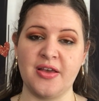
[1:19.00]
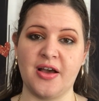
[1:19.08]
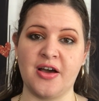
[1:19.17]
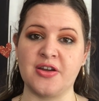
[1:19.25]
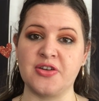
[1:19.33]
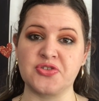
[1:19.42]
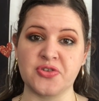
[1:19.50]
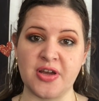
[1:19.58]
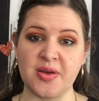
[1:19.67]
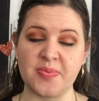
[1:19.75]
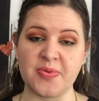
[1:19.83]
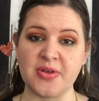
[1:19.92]
on a
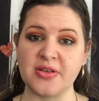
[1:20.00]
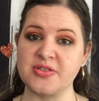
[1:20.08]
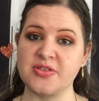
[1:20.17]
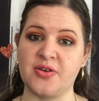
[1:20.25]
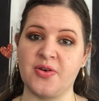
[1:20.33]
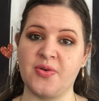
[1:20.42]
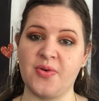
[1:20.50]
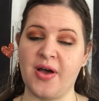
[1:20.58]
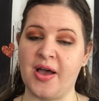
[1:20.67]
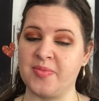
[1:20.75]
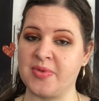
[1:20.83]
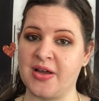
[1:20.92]
trip, so
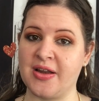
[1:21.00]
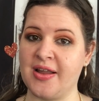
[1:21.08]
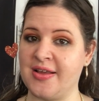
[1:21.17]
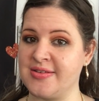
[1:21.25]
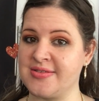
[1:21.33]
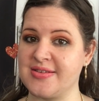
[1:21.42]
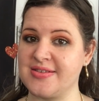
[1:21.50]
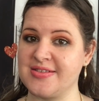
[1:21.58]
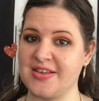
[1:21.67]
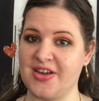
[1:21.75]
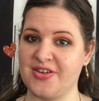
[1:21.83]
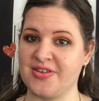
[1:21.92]
I'm not as
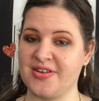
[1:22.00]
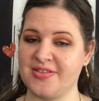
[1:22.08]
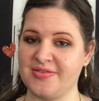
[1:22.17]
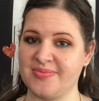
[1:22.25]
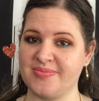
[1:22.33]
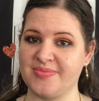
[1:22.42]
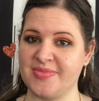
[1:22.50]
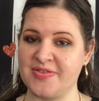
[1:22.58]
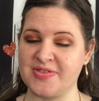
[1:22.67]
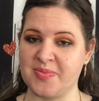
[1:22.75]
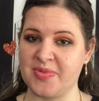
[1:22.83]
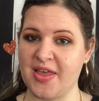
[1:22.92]
scared if
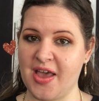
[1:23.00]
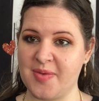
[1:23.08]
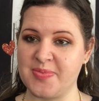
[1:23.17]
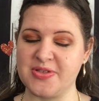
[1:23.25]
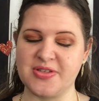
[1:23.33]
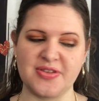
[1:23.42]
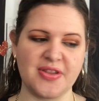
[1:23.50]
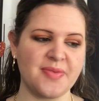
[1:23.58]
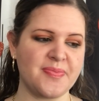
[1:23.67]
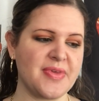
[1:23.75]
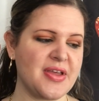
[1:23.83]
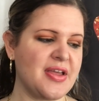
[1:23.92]
something happens to
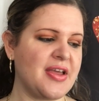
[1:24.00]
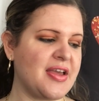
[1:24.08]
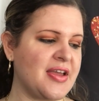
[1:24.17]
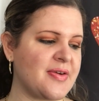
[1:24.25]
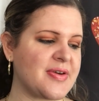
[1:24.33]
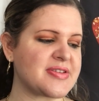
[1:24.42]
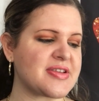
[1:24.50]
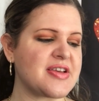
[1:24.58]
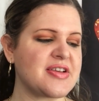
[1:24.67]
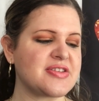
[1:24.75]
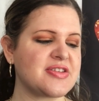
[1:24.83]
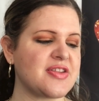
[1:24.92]
them. Anyways,
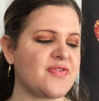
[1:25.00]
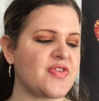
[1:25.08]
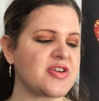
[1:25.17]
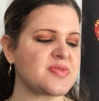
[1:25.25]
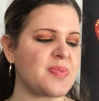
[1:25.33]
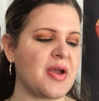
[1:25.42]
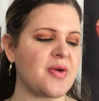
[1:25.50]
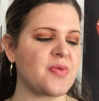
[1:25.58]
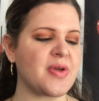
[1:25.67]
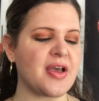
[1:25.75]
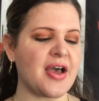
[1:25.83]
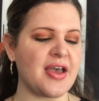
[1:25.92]
so the first pair
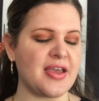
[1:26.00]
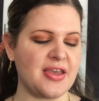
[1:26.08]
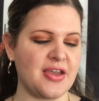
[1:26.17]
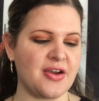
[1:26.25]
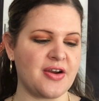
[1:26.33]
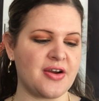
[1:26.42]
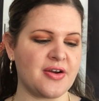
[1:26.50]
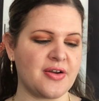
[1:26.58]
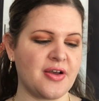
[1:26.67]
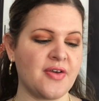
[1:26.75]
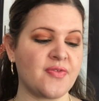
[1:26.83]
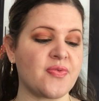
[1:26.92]
we got here,
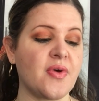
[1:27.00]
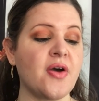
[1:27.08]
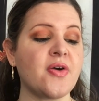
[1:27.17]
of